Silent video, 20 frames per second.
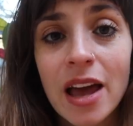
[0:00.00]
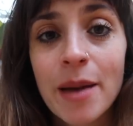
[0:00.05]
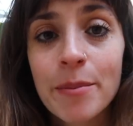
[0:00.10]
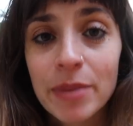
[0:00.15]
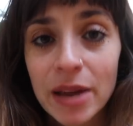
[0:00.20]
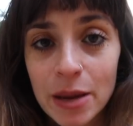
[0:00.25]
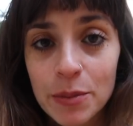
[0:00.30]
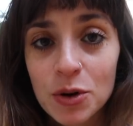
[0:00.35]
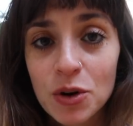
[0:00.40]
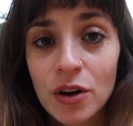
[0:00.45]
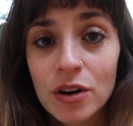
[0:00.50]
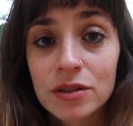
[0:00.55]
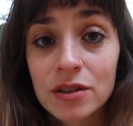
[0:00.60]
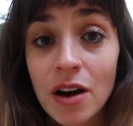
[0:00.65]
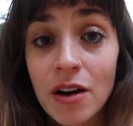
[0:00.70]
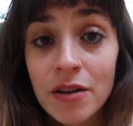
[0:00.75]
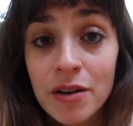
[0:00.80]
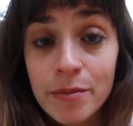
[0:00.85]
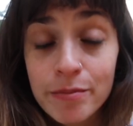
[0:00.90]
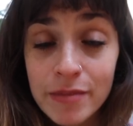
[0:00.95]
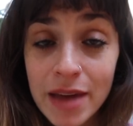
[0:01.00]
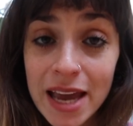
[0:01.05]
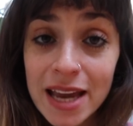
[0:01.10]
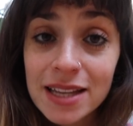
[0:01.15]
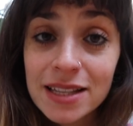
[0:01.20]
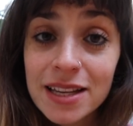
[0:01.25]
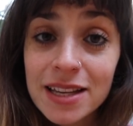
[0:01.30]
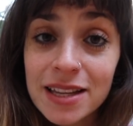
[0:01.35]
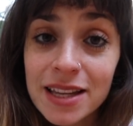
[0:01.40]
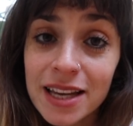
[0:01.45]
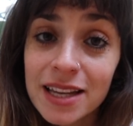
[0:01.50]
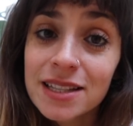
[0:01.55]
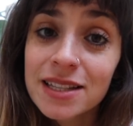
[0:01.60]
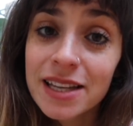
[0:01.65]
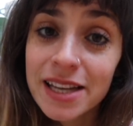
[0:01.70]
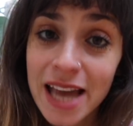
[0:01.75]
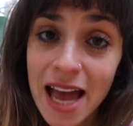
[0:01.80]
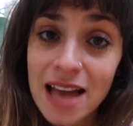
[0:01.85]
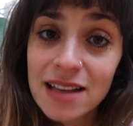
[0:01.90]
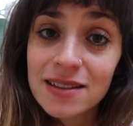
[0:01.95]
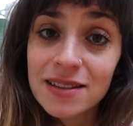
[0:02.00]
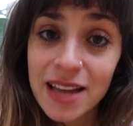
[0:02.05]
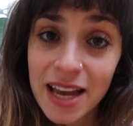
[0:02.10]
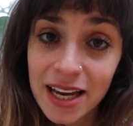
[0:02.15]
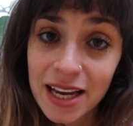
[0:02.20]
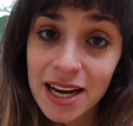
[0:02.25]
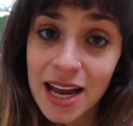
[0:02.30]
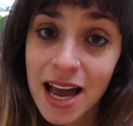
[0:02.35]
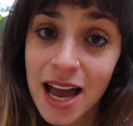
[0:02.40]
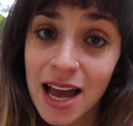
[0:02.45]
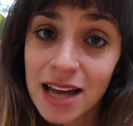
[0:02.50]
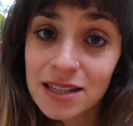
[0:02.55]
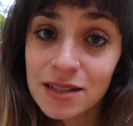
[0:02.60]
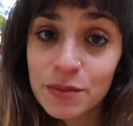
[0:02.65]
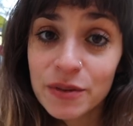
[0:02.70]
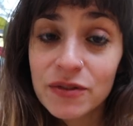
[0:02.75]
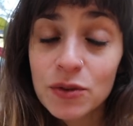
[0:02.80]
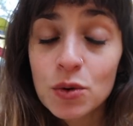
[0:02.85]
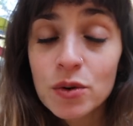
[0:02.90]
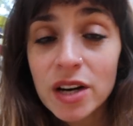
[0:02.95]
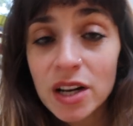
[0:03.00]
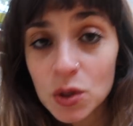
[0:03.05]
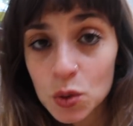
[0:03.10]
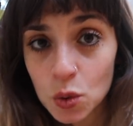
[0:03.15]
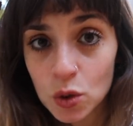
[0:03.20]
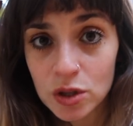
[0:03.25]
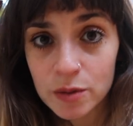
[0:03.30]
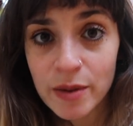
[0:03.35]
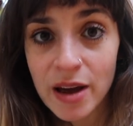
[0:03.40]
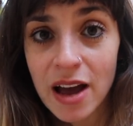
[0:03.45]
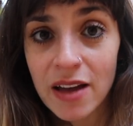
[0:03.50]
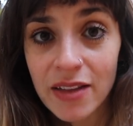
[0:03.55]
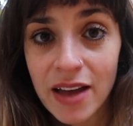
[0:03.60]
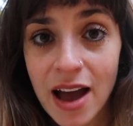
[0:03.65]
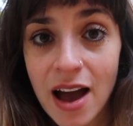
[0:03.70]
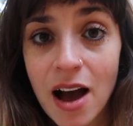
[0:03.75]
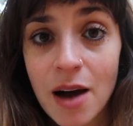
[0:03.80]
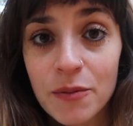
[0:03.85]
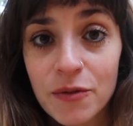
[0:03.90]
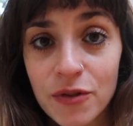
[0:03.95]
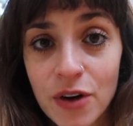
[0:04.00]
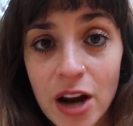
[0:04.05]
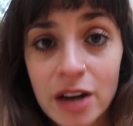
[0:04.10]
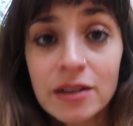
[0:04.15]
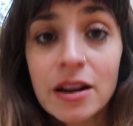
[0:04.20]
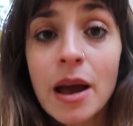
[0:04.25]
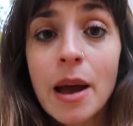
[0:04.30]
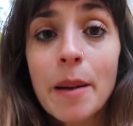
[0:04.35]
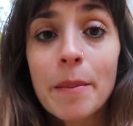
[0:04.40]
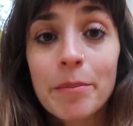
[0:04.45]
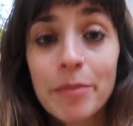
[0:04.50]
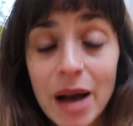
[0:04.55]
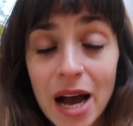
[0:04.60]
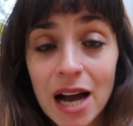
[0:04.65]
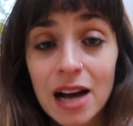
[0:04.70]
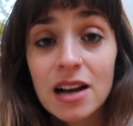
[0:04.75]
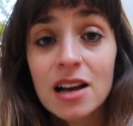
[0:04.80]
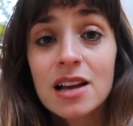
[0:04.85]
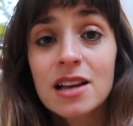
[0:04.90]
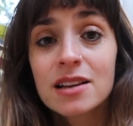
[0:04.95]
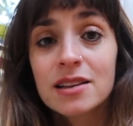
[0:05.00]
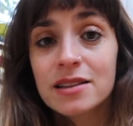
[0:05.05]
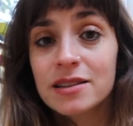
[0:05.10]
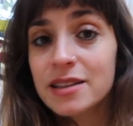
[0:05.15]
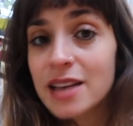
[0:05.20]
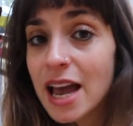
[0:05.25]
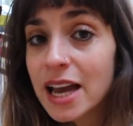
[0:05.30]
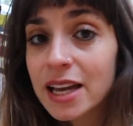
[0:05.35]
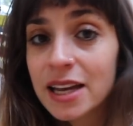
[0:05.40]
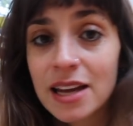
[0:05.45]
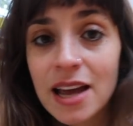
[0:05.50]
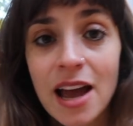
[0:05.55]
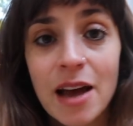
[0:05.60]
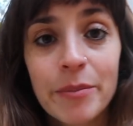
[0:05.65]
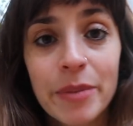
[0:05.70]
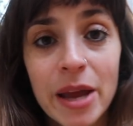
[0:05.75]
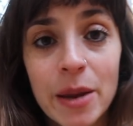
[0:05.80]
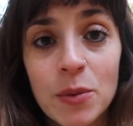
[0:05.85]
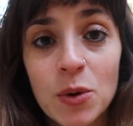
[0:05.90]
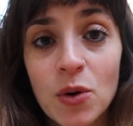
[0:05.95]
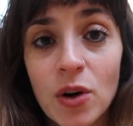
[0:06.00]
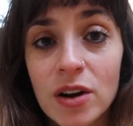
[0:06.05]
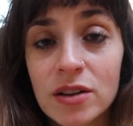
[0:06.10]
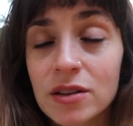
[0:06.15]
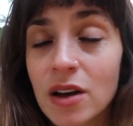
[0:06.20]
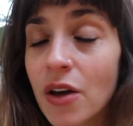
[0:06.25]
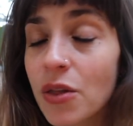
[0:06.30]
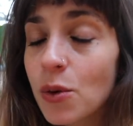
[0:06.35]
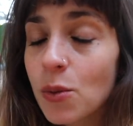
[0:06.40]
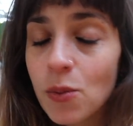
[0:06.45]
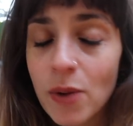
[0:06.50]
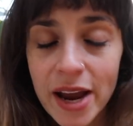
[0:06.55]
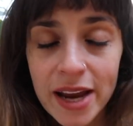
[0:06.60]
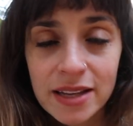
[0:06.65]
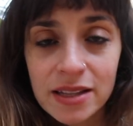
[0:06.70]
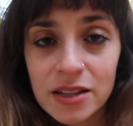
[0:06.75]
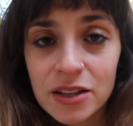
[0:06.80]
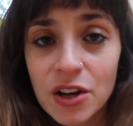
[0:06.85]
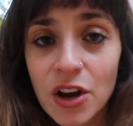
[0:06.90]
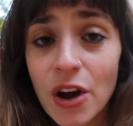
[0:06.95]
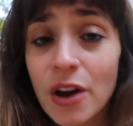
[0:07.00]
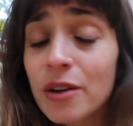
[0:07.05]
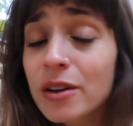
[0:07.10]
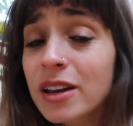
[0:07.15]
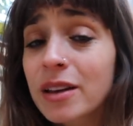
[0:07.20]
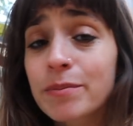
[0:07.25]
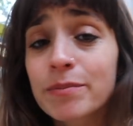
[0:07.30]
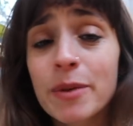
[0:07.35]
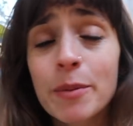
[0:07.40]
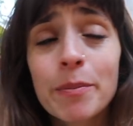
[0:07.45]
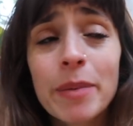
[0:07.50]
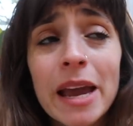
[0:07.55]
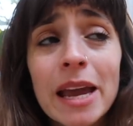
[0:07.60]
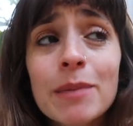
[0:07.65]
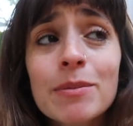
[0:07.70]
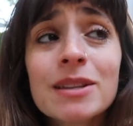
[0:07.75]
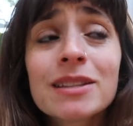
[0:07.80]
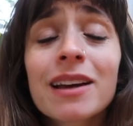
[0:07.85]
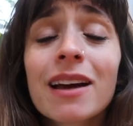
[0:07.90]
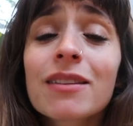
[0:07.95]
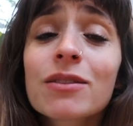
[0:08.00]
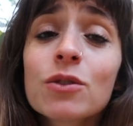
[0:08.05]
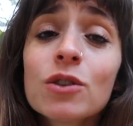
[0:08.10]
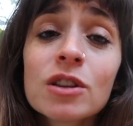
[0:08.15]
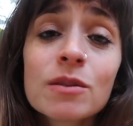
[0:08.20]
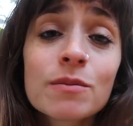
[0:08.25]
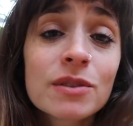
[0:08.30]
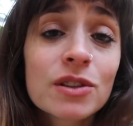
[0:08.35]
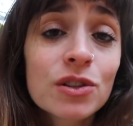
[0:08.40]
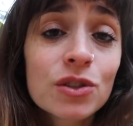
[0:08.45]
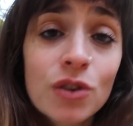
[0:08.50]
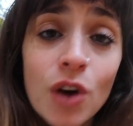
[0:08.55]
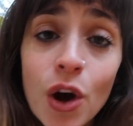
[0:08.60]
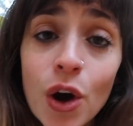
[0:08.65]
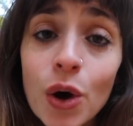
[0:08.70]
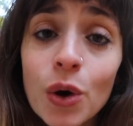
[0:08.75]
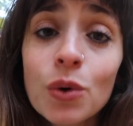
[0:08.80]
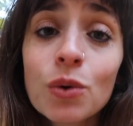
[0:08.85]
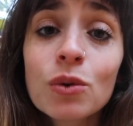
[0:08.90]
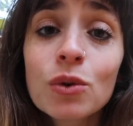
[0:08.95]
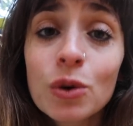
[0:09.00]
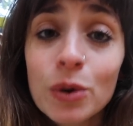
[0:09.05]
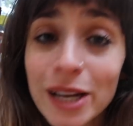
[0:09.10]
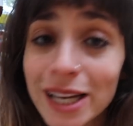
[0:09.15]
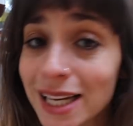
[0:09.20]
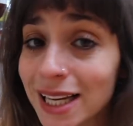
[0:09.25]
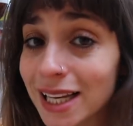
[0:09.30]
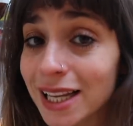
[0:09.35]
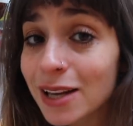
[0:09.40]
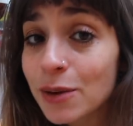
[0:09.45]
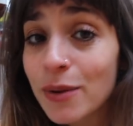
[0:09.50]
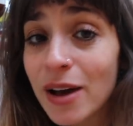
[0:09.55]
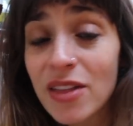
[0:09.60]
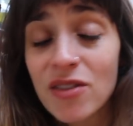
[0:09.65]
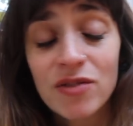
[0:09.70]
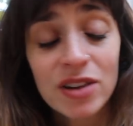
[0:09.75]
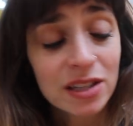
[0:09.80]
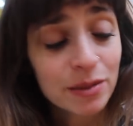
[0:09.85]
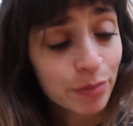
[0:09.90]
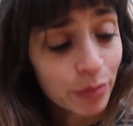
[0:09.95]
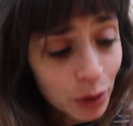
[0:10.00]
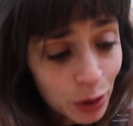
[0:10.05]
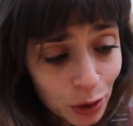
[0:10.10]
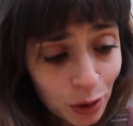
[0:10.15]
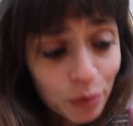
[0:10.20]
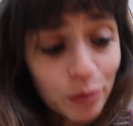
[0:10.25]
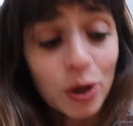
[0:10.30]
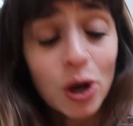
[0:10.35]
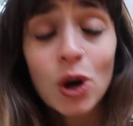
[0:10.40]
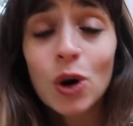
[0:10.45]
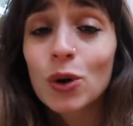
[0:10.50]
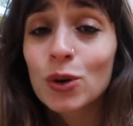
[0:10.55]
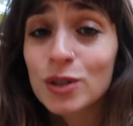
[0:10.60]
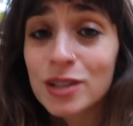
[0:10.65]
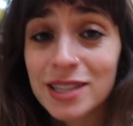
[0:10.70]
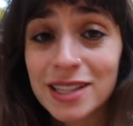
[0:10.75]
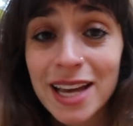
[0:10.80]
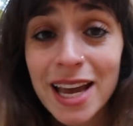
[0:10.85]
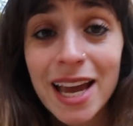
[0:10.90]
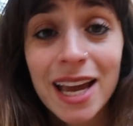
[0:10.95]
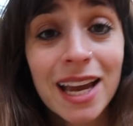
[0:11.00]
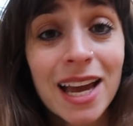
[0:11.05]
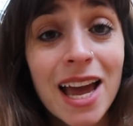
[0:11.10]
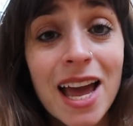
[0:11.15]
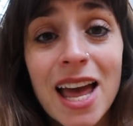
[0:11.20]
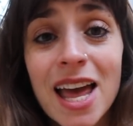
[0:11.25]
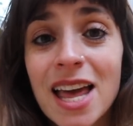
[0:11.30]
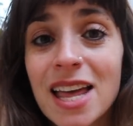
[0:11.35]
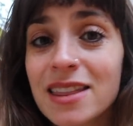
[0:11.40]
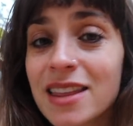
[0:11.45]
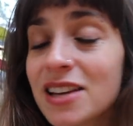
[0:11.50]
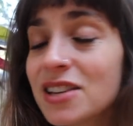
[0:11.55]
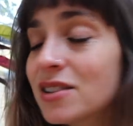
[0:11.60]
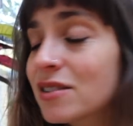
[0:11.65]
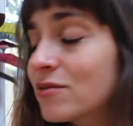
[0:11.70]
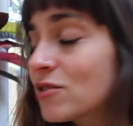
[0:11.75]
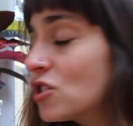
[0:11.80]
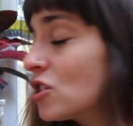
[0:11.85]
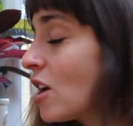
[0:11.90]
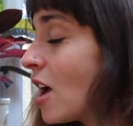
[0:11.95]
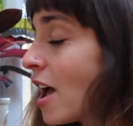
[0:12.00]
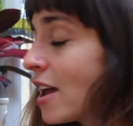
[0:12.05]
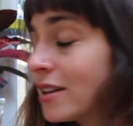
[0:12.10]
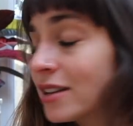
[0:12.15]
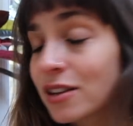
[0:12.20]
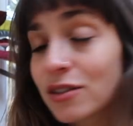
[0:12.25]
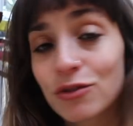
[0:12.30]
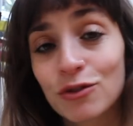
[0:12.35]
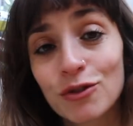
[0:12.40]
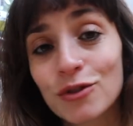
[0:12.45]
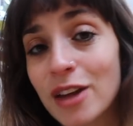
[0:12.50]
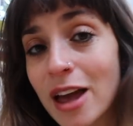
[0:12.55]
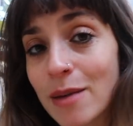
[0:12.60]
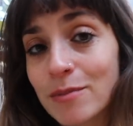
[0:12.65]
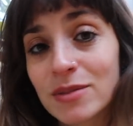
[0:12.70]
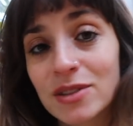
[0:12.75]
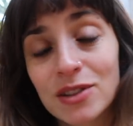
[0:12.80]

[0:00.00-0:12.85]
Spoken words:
And baby grows are an amazing thing to get secondhand. We've already talked about that up front. But secondhand baby grows are the way to go. The babies get through them so quickly, whether it's poop or sick, they're just churning through them.